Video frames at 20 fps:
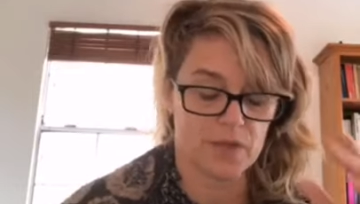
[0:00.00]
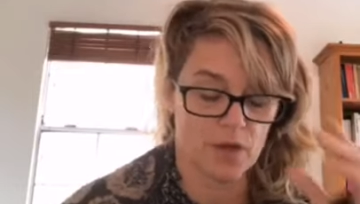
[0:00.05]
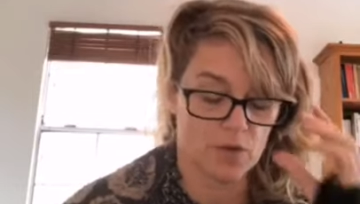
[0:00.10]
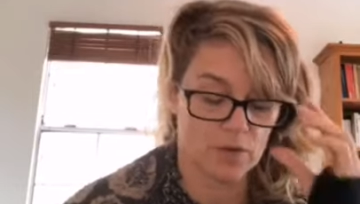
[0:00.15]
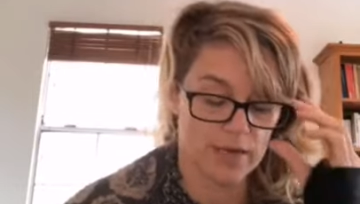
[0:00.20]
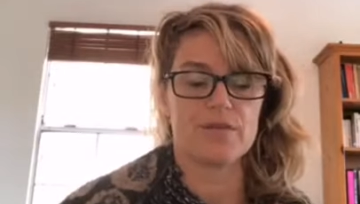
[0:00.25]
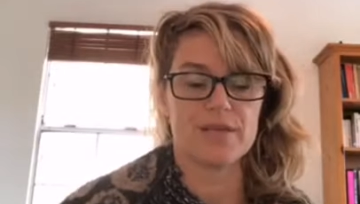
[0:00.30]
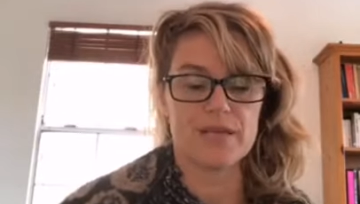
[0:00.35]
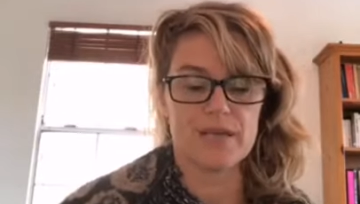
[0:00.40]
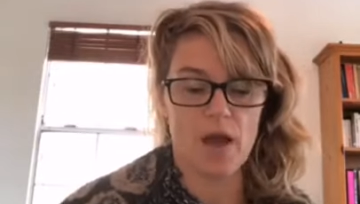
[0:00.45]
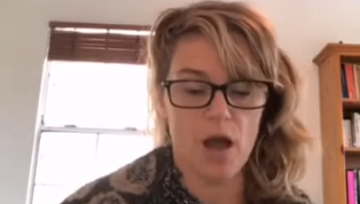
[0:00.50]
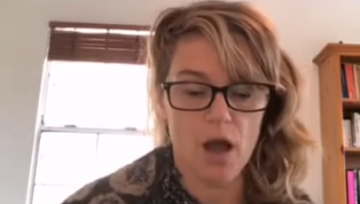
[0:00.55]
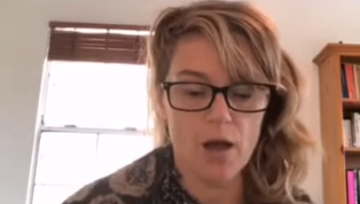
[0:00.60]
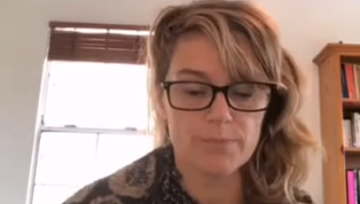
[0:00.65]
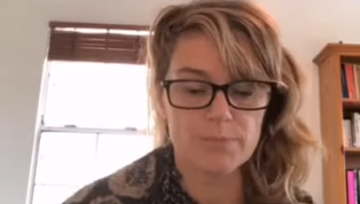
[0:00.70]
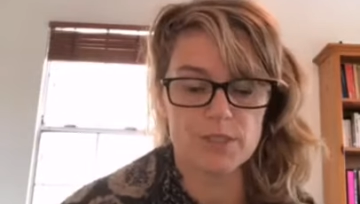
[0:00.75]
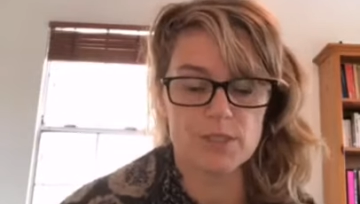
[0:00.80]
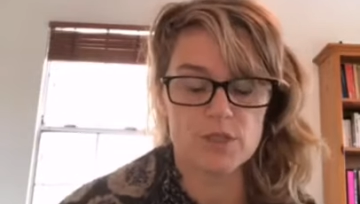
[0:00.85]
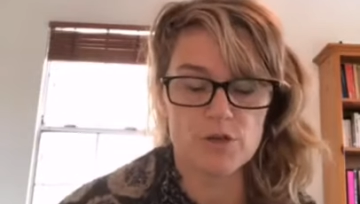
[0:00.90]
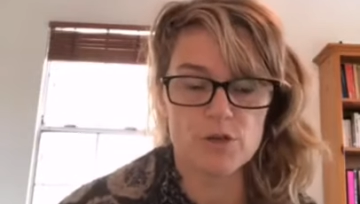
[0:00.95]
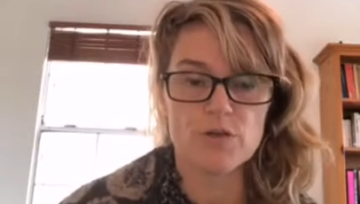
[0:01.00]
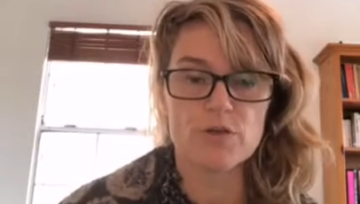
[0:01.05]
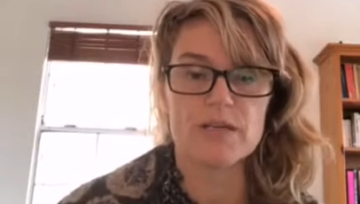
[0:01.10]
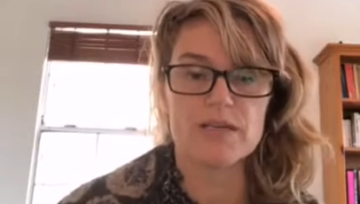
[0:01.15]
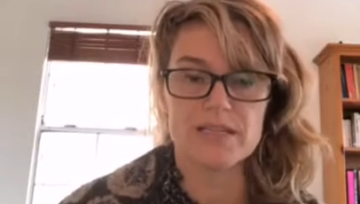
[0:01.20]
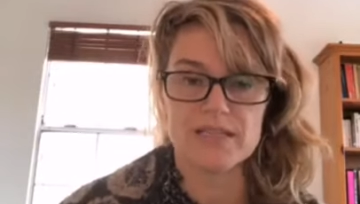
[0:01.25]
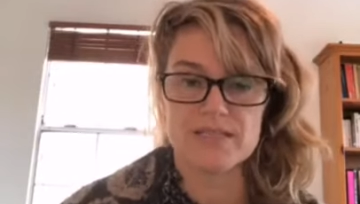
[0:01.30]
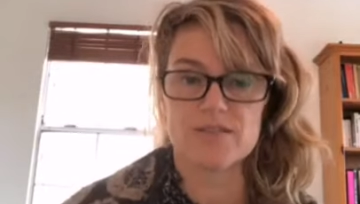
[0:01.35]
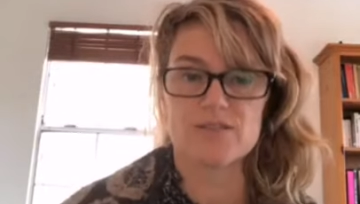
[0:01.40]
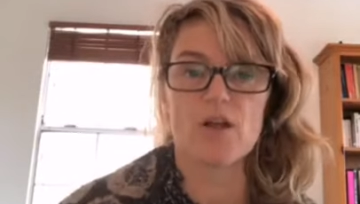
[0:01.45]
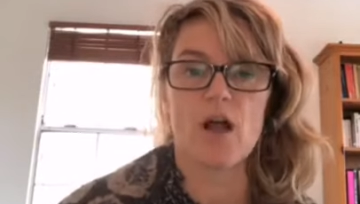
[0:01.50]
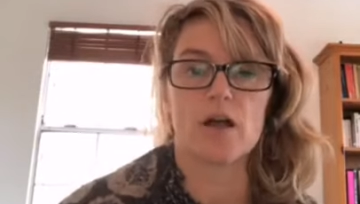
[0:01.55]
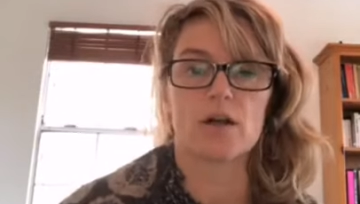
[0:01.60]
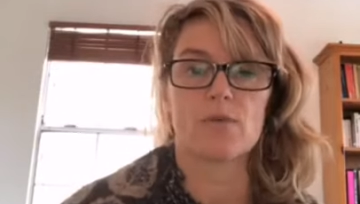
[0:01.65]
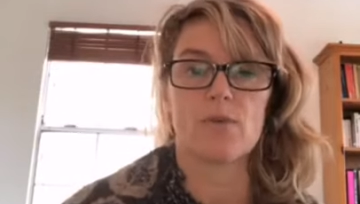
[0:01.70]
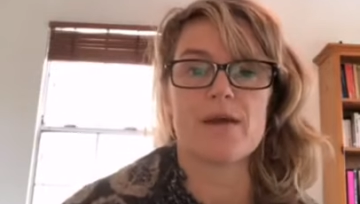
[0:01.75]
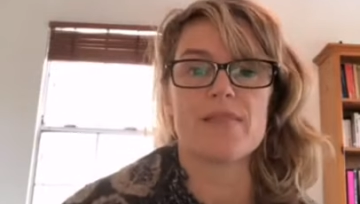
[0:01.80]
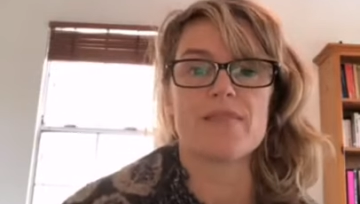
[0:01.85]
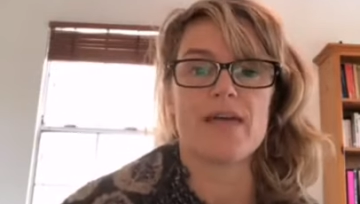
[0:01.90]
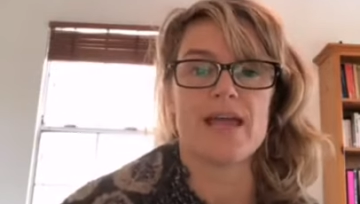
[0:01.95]
Okay. The opportunities knock
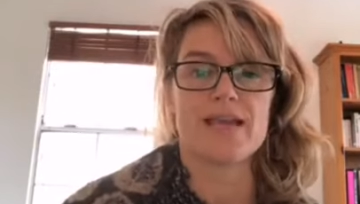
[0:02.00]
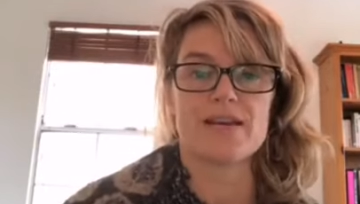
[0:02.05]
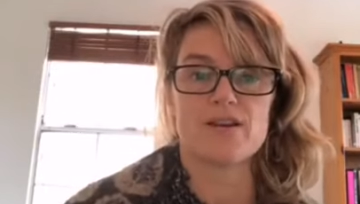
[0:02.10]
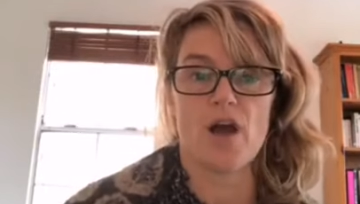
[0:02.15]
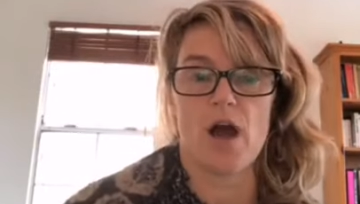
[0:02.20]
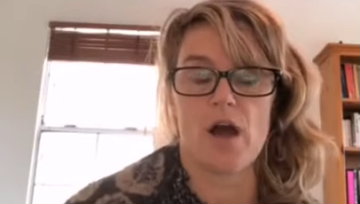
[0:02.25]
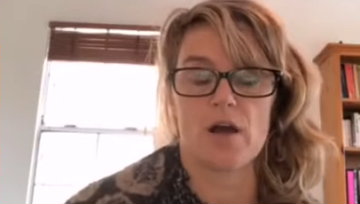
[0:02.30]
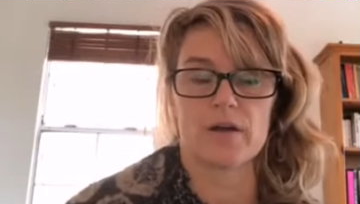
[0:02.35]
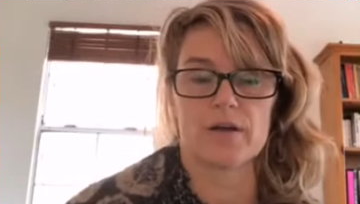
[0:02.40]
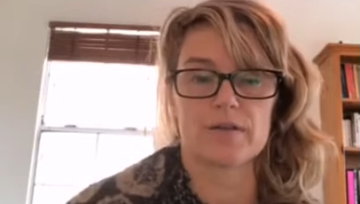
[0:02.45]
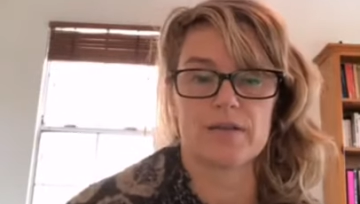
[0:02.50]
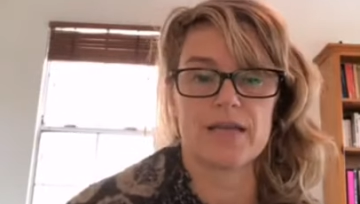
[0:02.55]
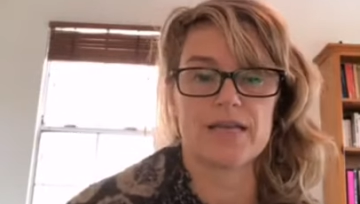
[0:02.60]
when they knock.